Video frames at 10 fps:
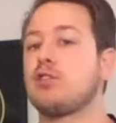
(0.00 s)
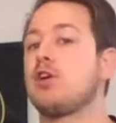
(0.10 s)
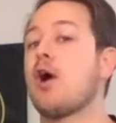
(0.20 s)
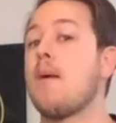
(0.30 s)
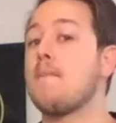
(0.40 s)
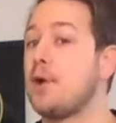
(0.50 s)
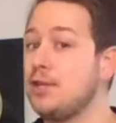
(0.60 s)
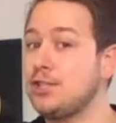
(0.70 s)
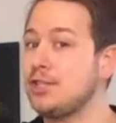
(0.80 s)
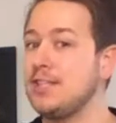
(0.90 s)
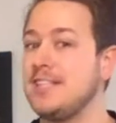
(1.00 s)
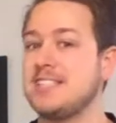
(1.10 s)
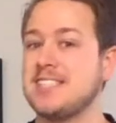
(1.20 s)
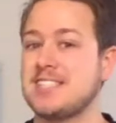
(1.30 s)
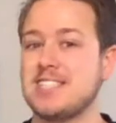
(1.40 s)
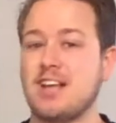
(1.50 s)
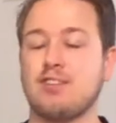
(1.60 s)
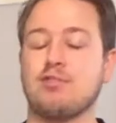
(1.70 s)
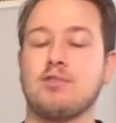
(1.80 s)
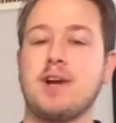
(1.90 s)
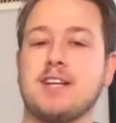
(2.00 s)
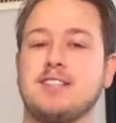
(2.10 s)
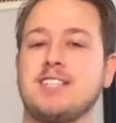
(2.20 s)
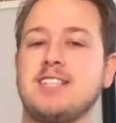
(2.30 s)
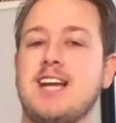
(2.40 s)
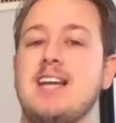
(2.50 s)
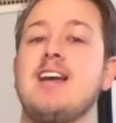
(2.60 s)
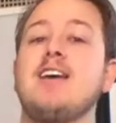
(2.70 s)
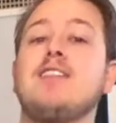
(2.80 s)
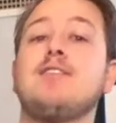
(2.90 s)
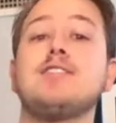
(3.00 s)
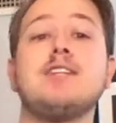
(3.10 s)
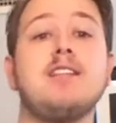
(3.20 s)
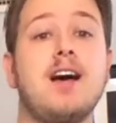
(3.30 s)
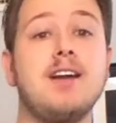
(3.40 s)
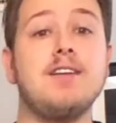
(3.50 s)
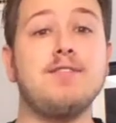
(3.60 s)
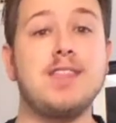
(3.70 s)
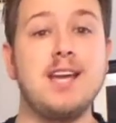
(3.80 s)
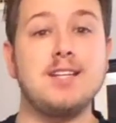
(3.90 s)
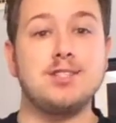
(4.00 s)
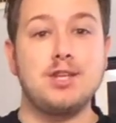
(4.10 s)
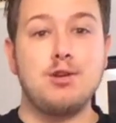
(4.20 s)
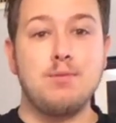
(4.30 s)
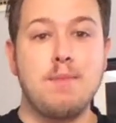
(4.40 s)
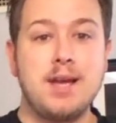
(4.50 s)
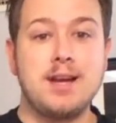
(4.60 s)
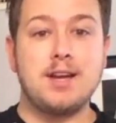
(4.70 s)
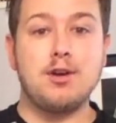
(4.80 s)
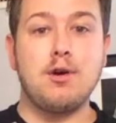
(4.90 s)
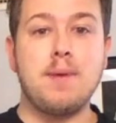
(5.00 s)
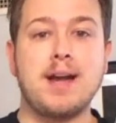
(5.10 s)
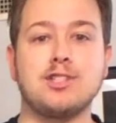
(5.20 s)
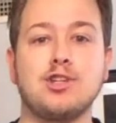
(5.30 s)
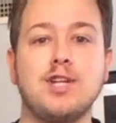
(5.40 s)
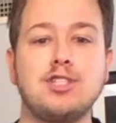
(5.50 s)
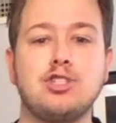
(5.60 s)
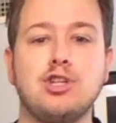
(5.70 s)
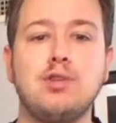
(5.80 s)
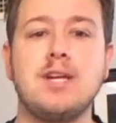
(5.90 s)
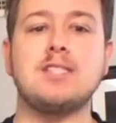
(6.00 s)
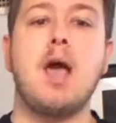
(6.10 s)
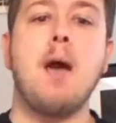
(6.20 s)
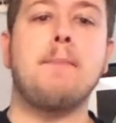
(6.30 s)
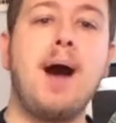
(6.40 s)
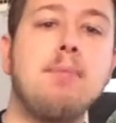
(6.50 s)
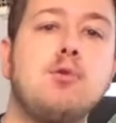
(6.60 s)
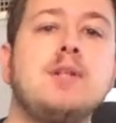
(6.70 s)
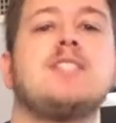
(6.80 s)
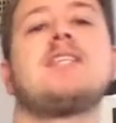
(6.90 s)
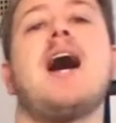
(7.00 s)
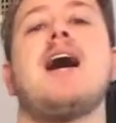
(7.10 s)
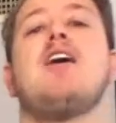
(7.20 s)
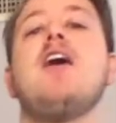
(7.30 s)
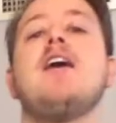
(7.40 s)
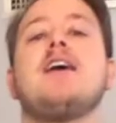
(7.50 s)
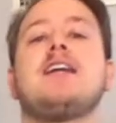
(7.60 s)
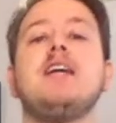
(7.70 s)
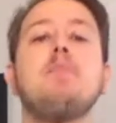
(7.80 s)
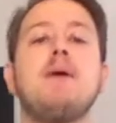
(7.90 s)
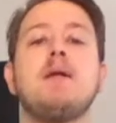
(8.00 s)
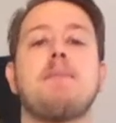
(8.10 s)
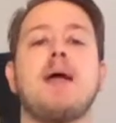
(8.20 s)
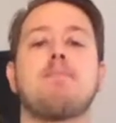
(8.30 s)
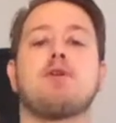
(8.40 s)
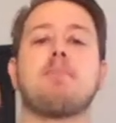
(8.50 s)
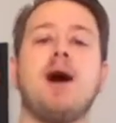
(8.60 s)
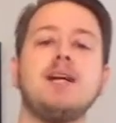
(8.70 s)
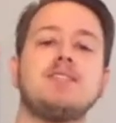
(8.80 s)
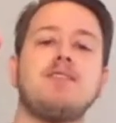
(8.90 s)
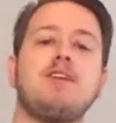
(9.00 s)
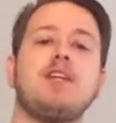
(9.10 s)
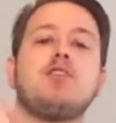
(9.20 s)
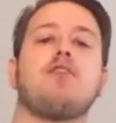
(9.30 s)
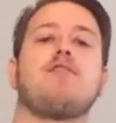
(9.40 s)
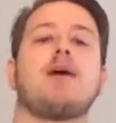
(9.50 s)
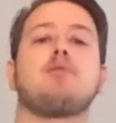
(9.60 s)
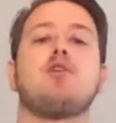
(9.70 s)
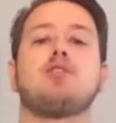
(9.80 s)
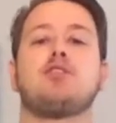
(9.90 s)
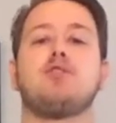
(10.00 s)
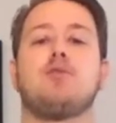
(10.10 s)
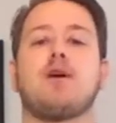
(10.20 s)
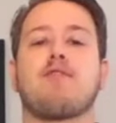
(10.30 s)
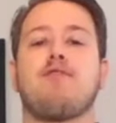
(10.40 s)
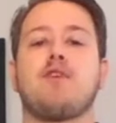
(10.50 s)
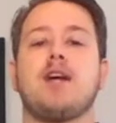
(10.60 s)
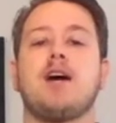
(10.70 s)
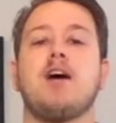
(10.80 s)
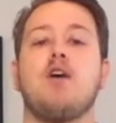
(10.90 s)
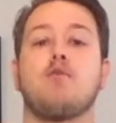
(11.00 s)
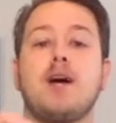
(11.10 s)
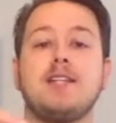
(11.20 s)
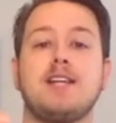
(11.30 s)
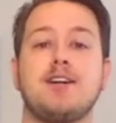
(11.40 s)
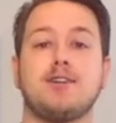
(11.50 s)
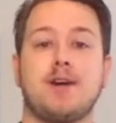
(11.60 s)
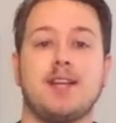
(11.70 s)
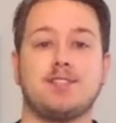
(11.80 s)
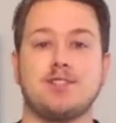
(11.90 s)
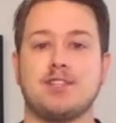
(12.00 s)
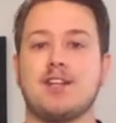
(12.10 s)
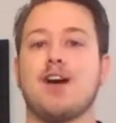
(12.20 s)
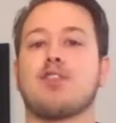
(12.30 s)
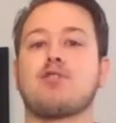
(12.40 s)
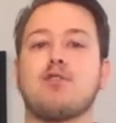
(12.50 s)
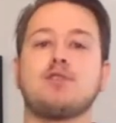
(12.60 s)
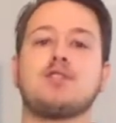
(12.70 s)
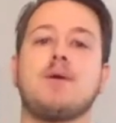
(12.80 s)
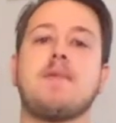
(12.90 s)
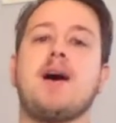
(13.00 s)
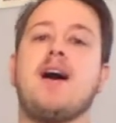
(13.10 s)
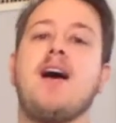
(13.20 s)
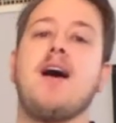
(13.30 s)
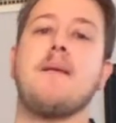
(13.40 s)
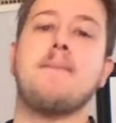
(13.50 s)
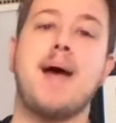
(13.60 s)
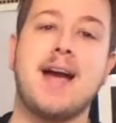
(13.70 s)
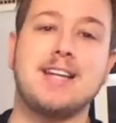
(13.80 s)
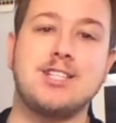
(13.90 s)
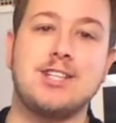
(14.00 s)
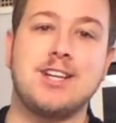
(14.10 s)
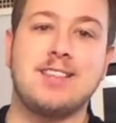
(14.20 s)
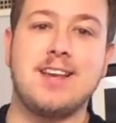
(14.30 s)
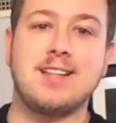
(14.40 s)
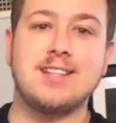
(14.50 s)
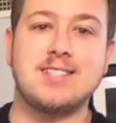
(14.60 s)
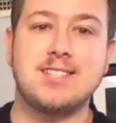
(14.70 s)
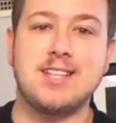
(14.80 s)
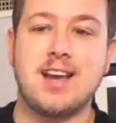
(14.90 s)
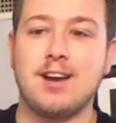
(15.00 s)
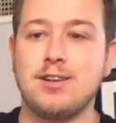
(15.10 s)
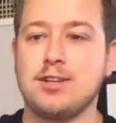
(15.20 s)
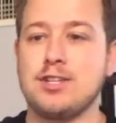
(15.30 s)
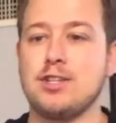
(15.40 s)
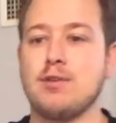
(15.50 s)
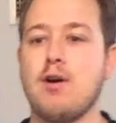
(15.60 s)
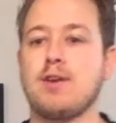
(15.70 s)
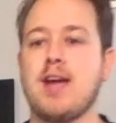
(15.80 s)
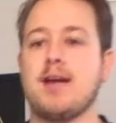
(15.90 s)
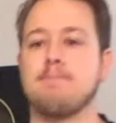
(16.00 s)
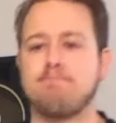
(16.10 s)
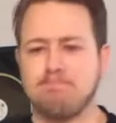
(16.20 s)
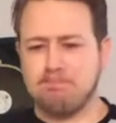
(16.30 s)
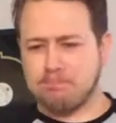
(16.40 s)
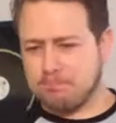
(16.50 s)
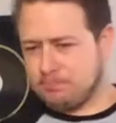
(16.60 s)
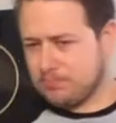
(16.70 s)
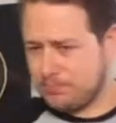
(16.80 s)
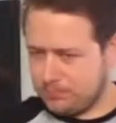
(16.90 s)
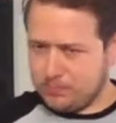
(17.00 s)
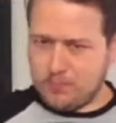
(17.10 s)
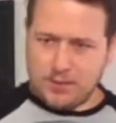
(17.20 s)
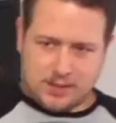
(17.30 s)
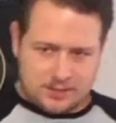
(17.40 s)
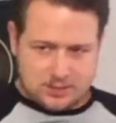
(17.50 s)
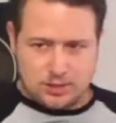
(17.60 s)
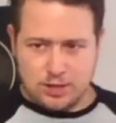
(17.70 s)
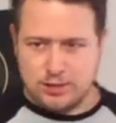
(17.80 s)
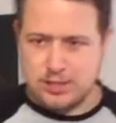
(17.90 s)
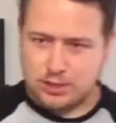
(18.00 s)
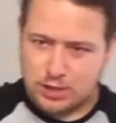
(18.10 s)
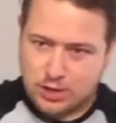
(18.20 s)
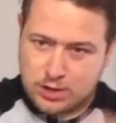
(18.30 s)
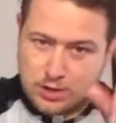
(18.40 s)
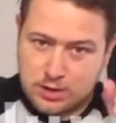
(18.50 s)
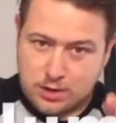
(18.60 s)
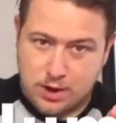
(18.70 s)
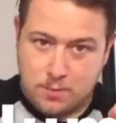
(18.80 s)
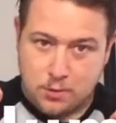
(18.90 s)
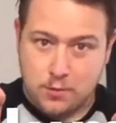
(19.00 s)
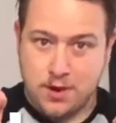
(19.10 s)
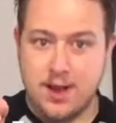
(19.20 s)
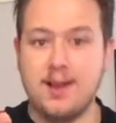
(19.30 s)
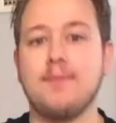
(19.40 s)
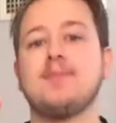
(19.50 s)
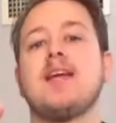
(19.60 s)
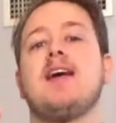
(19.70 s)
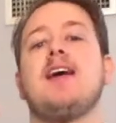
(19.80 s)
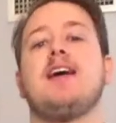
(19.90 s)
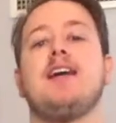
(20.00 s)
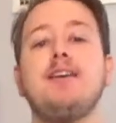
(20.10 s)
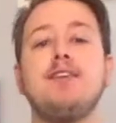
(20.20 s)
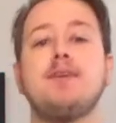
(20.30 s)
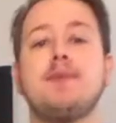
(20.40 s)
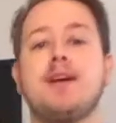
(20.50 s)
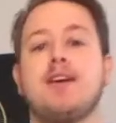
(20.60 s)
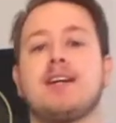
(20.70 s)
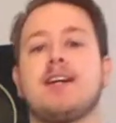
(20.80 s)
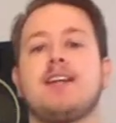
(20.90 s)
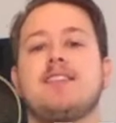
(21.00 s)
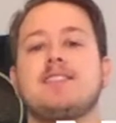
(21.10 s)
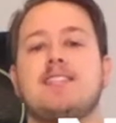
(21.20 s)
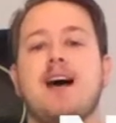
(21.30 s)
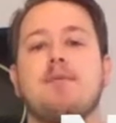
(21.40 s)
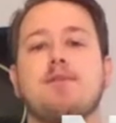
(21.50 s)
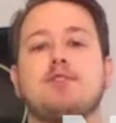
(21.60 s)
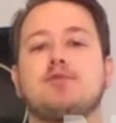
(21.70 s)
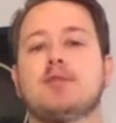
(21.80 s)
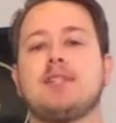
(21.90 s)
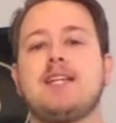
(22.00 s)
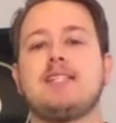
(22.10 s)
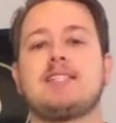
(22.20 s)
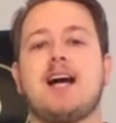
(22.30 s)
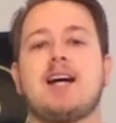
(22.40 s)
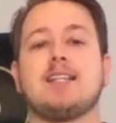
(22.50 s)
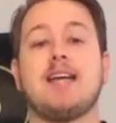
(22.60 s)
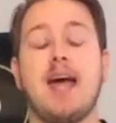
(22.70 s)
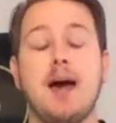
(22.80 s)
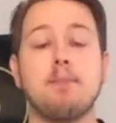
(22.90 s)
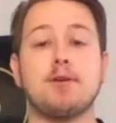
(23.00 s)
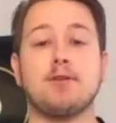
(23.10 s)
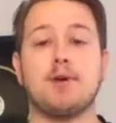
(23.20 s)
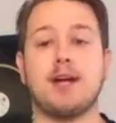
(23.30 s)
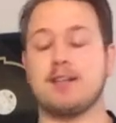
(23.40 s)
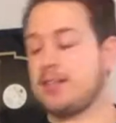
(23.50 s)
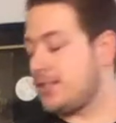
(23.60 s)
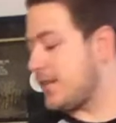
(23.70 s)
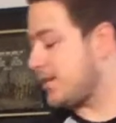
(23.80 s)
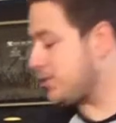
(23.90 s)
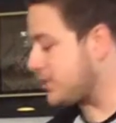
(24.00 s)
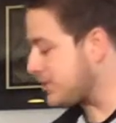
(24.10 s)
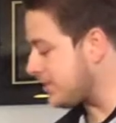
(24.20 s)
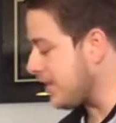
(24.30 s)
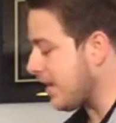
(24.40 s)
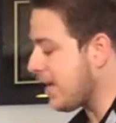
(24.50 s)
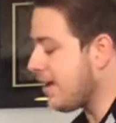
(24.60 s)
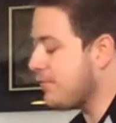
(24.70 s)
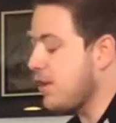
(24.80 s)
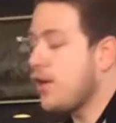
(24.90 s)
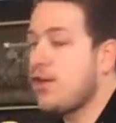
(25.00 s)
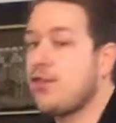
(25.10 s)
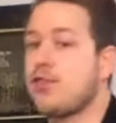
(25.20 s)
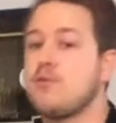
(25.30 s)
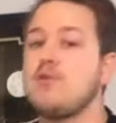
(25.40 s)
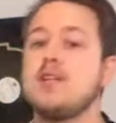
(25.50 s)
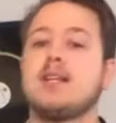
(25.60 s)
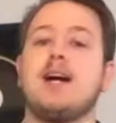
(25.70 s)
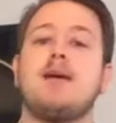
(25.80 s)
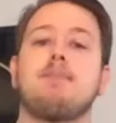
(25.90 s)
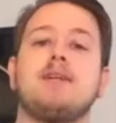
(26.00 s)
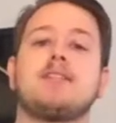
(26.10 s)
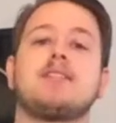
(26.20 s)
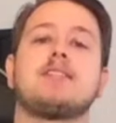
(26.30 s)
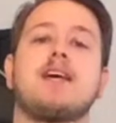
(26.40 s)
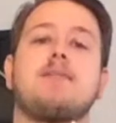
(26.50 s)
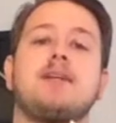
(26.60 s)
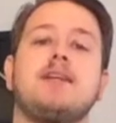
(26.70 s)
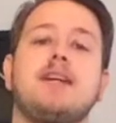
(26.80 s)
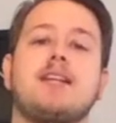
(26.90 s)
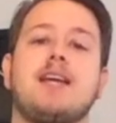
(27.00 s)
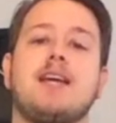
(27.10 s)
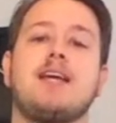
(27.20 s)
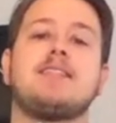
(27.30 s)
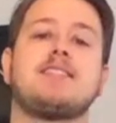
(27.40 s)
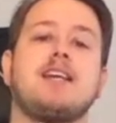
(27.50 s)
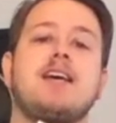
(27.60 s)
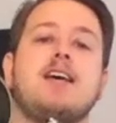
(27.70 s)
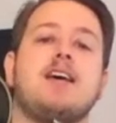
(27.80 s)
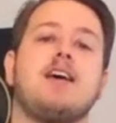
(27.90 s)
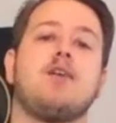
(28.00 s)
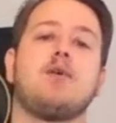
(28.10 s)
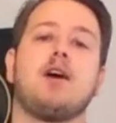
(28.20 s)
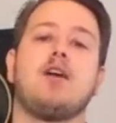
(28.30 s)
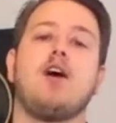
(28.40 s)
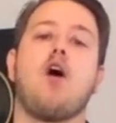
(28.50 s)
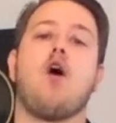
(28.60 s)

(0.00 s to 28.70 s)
commercially successful record to date, there is a lot of things you may not know about it. So let's do this pop quiz style. Get a pen and paper, pause the video if I'm going too quick for you, write down your answers, and then I'll throw some back at you at the end. Let's see how you can do. Okay, let's start this. Number one, here in America, this album was released on Capitol Records. As you can see, I have 3 copies because I'm a nutcase. Well,